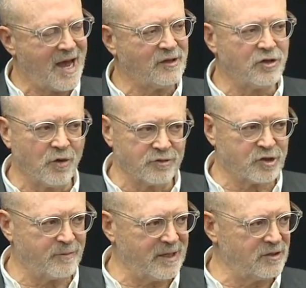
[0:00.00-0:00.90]
I don't
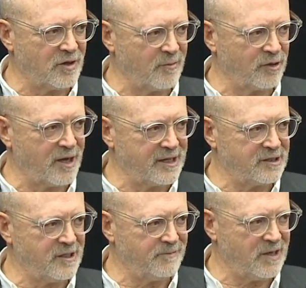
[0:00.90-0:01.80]
spend time with
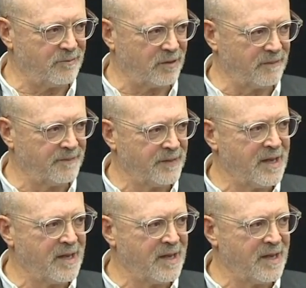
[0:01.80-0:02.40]
IT people.